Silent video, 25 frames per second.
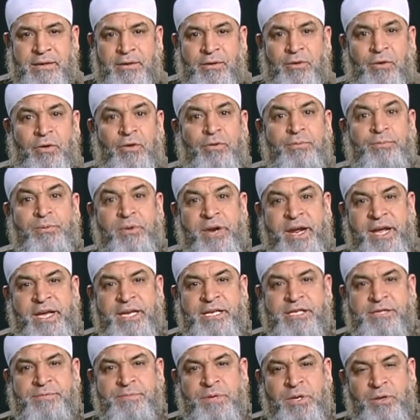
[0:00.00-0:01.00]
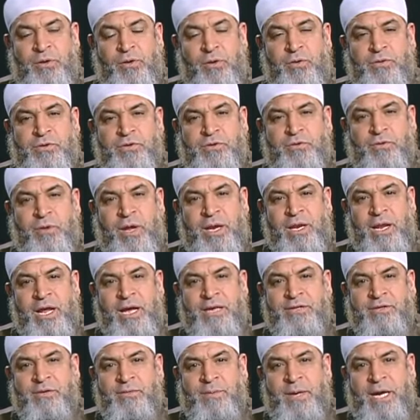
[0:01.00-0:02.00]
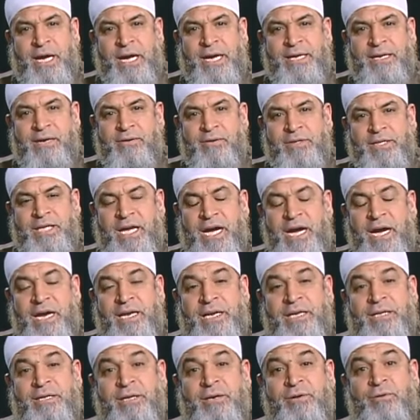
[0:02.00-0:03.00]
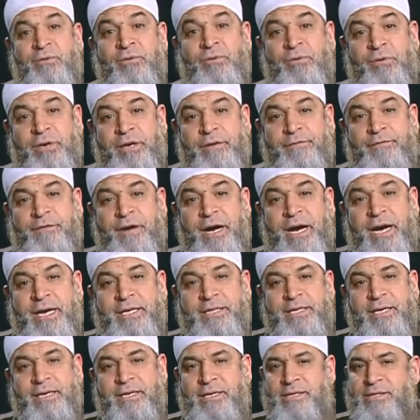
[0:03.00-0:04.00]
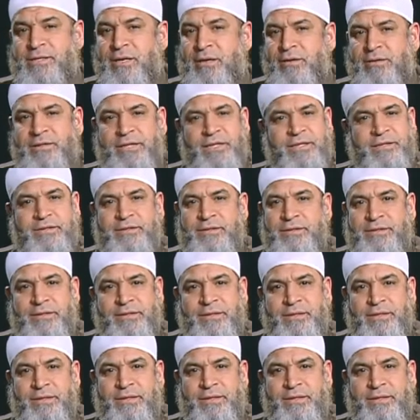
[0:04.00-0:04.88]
All praise belongs to Allah subhanahu wa ta'ala, the glorified and exalted,